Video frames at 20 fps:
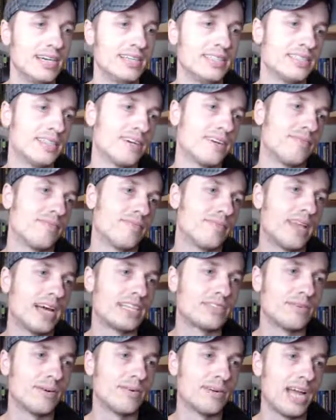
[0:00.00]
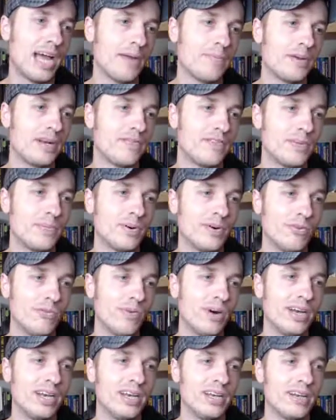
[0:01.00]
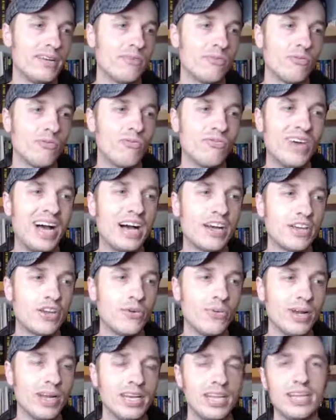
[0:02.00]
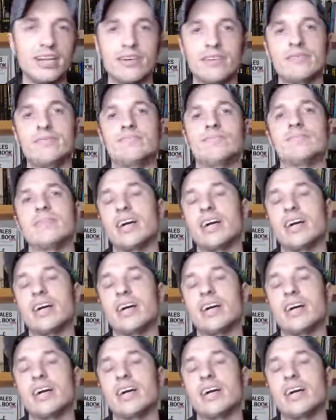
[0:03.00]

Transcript: So that's what would happen if you put one value in here.